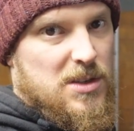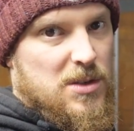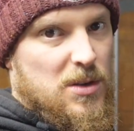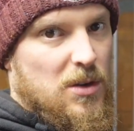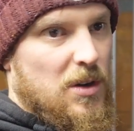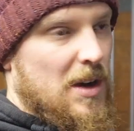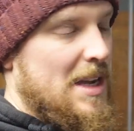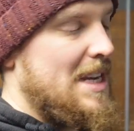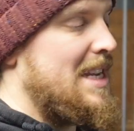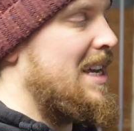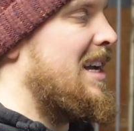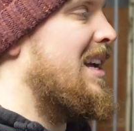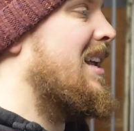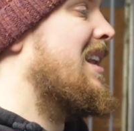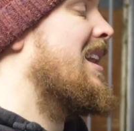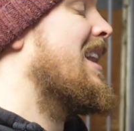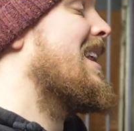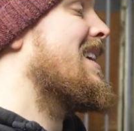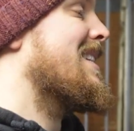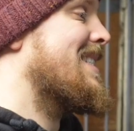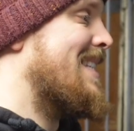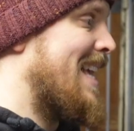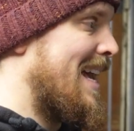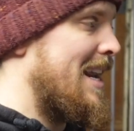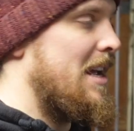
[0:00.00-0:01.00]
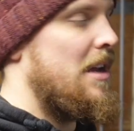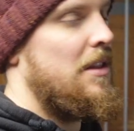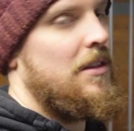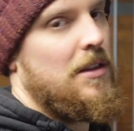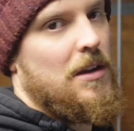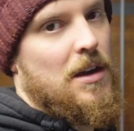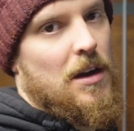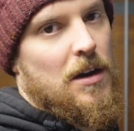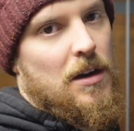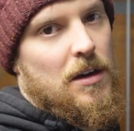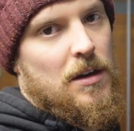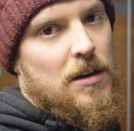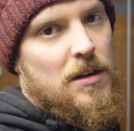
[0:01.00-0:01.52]
sorted, let's get it in the
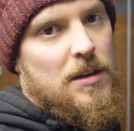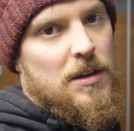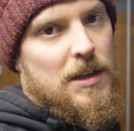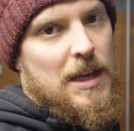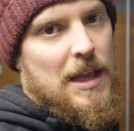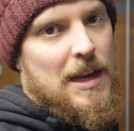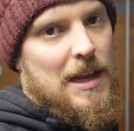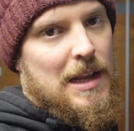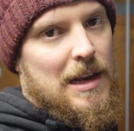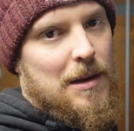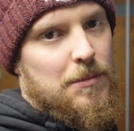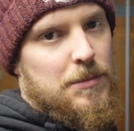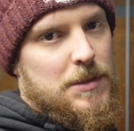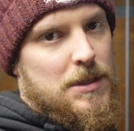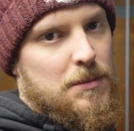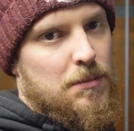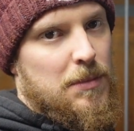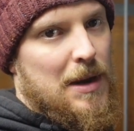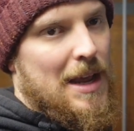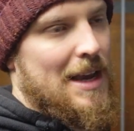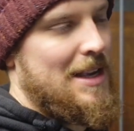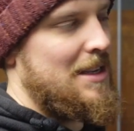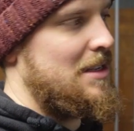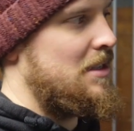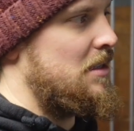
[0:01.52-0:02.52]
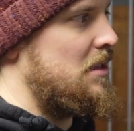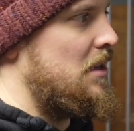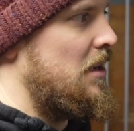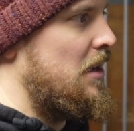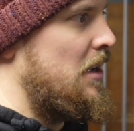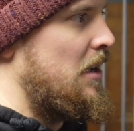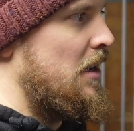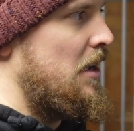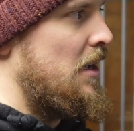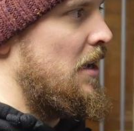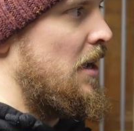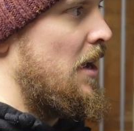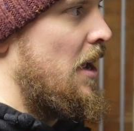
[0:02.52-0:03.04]
car, get it clamped in place,
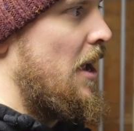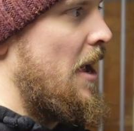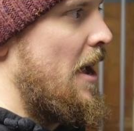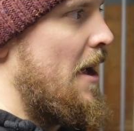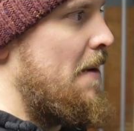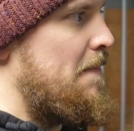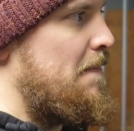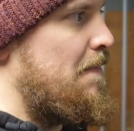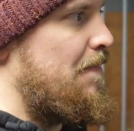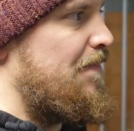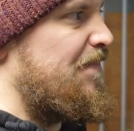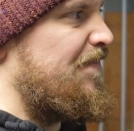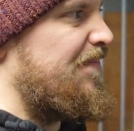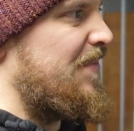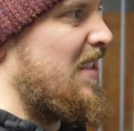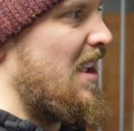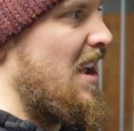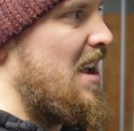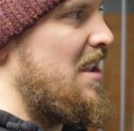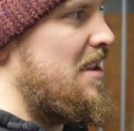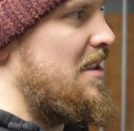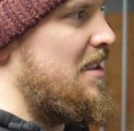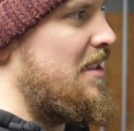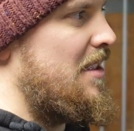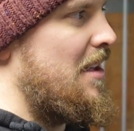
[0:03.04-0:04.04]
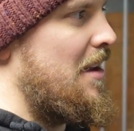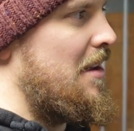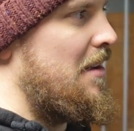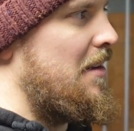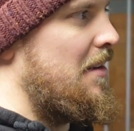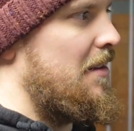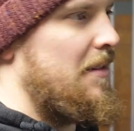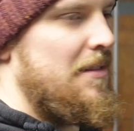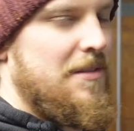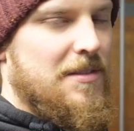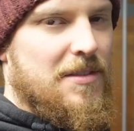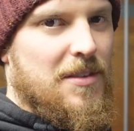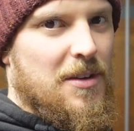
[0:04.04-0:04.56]
and then
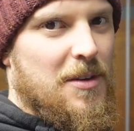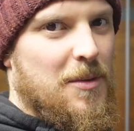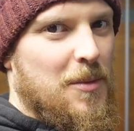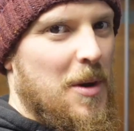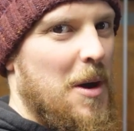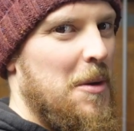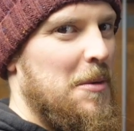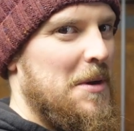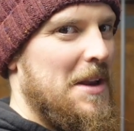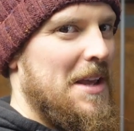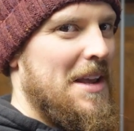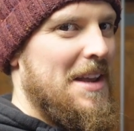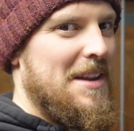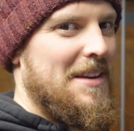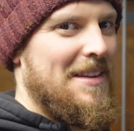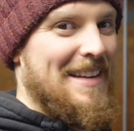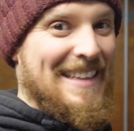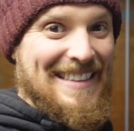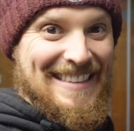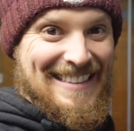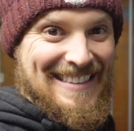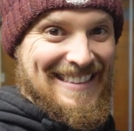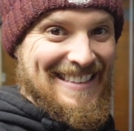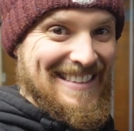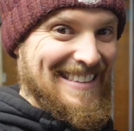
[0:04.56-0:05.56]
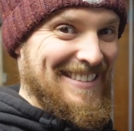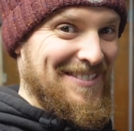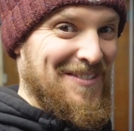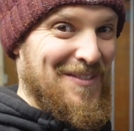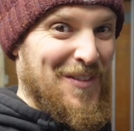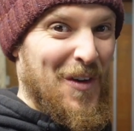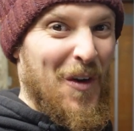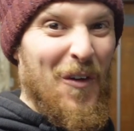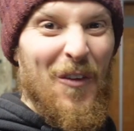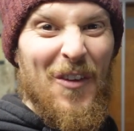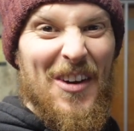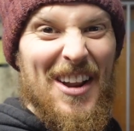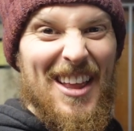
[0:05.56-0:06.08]
start welding it in.
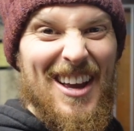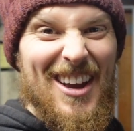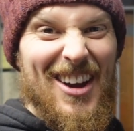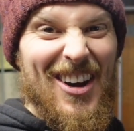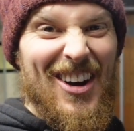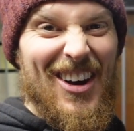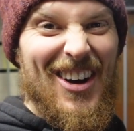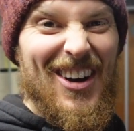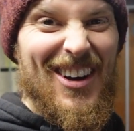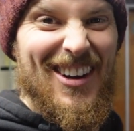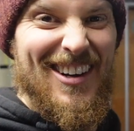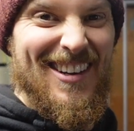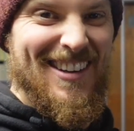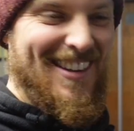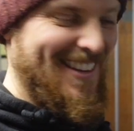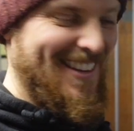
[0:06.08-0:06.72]
Floor in the car.